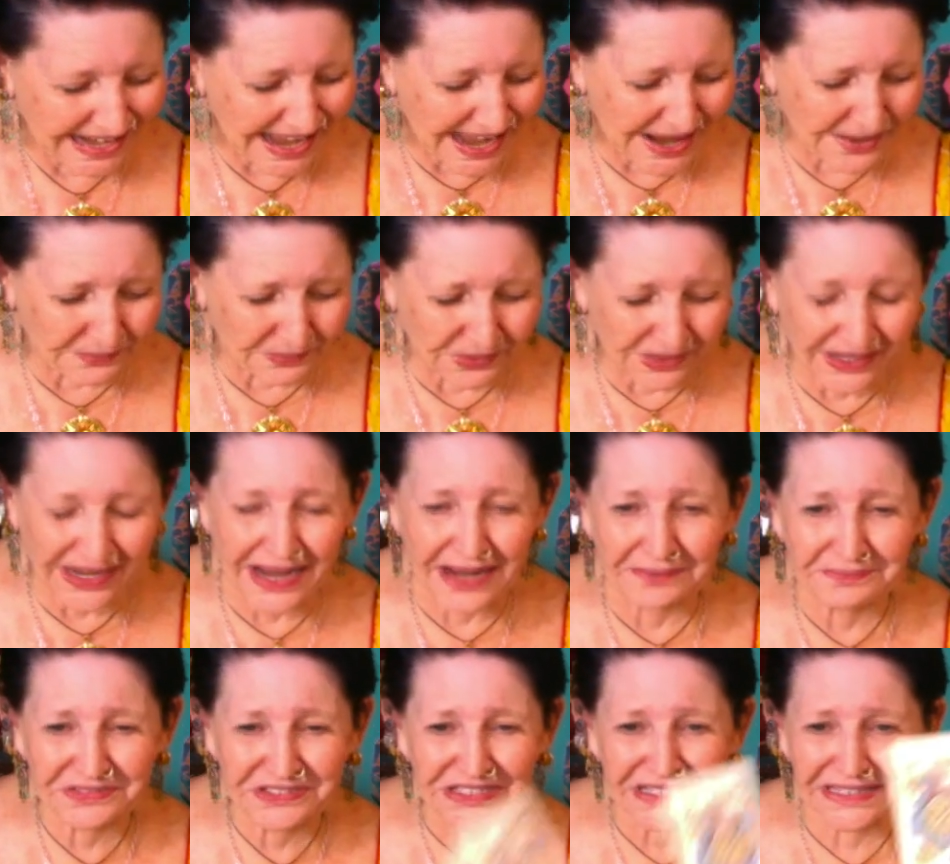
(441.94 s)
I will
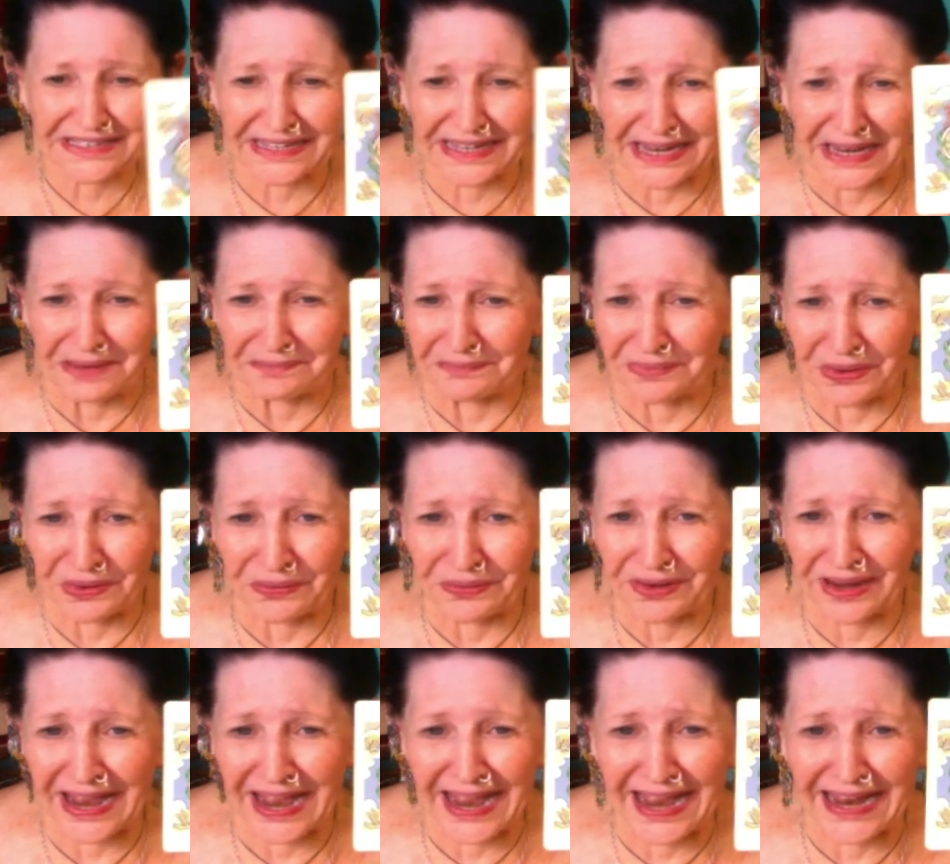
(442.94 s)
come to them,
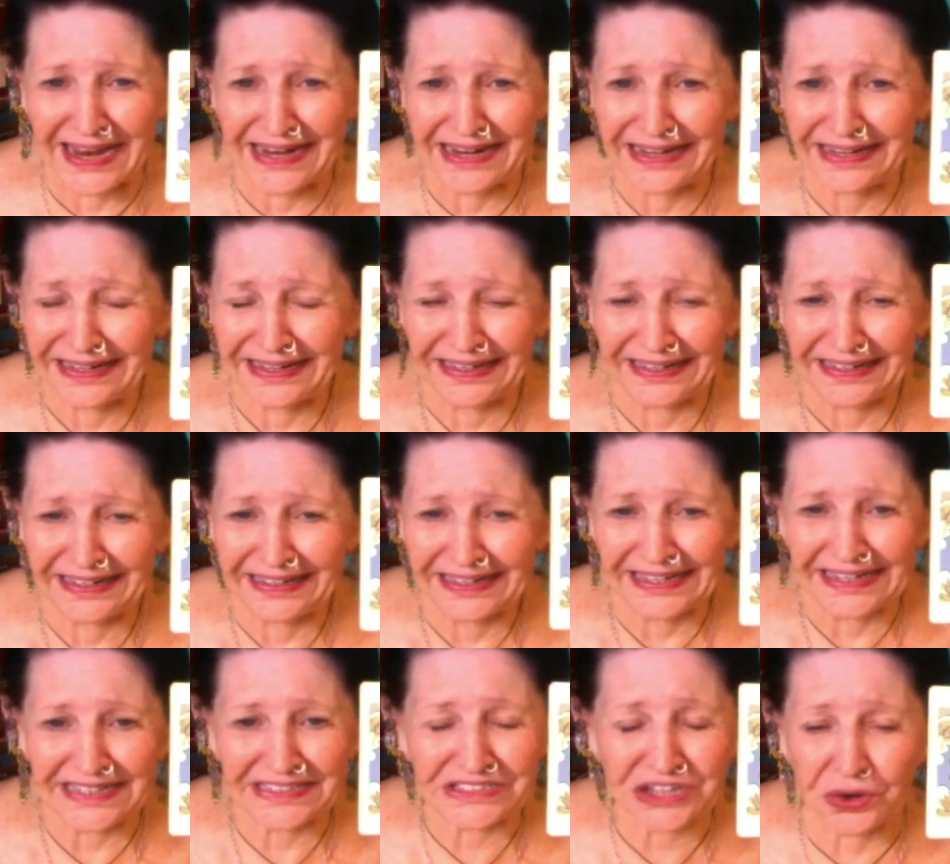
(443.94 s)
okay?
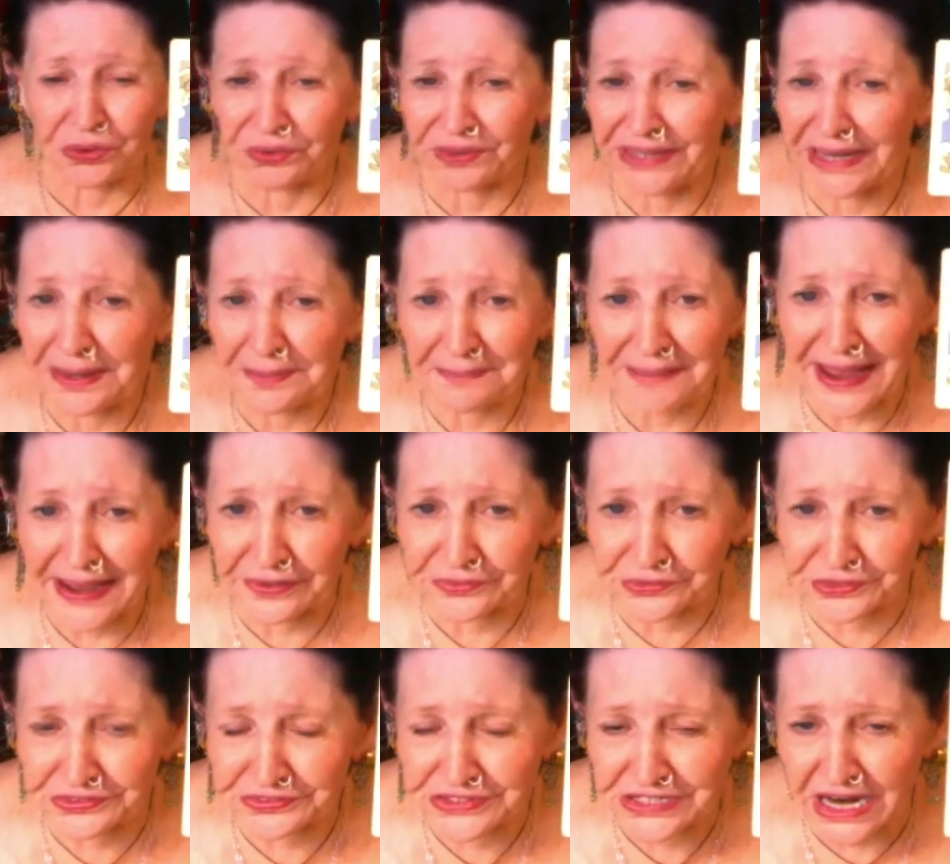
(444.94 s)
It's only a
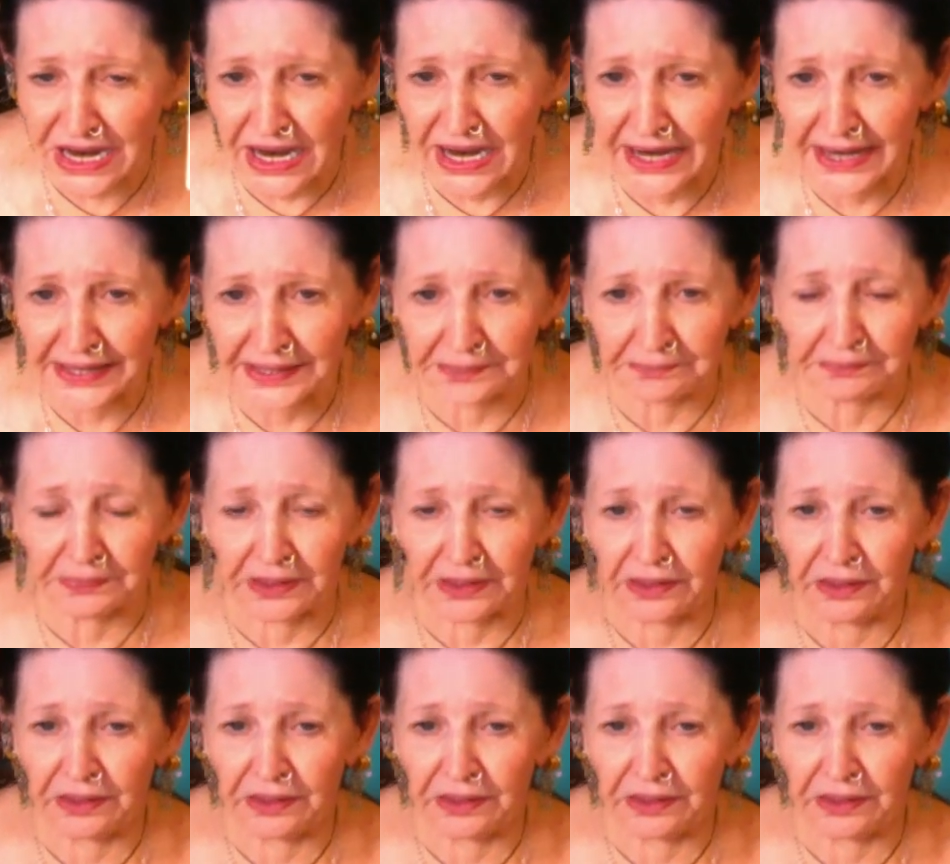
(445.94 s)
matter of time.